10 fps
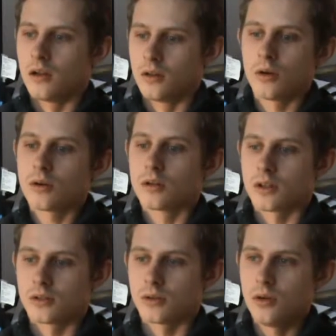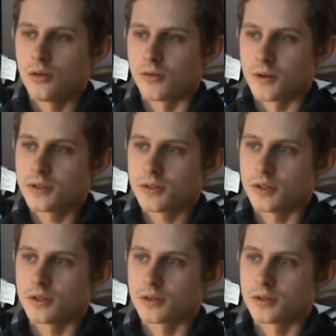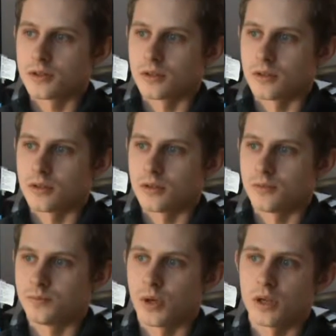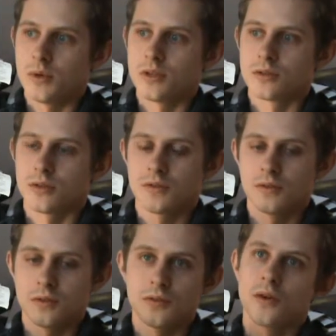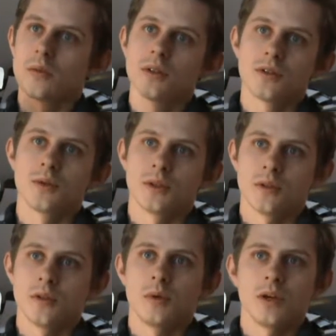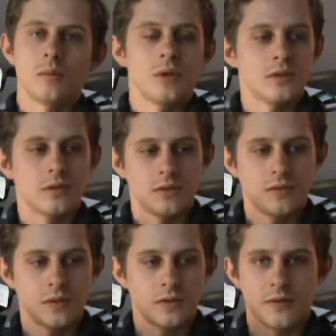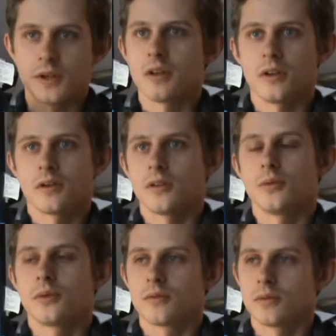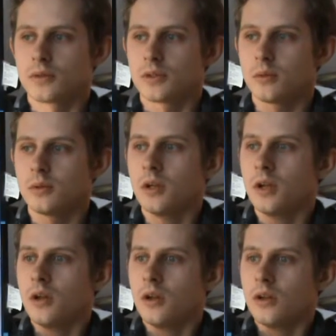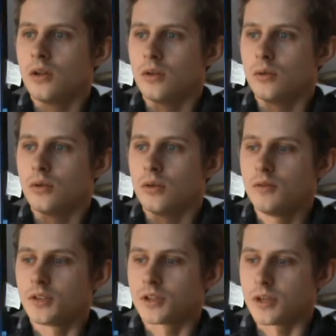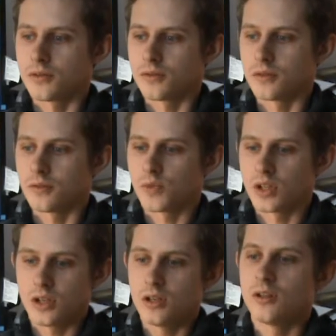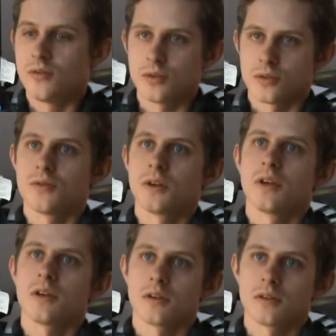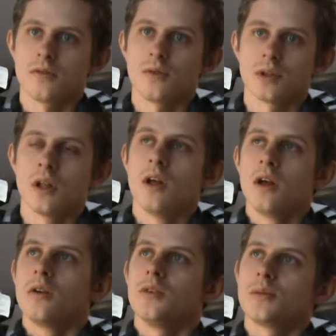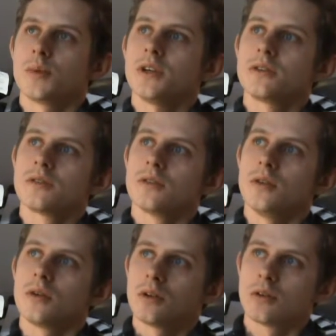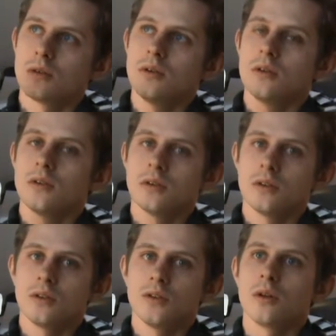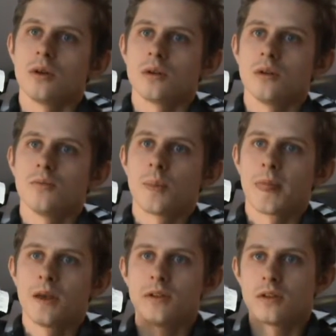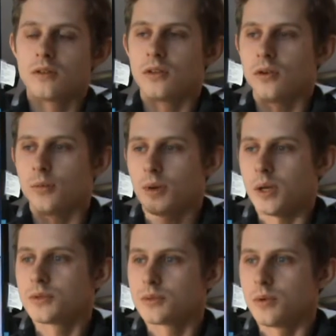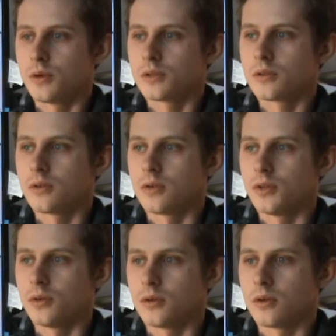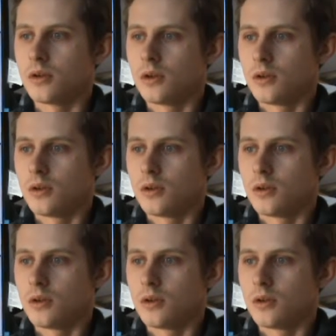local control of resonators by means of thermal tuning or by means of free carrier tuning, for example, you always have heat diffusion, free carrier diffusion, which makes your control non-local. Even your pump spot or your,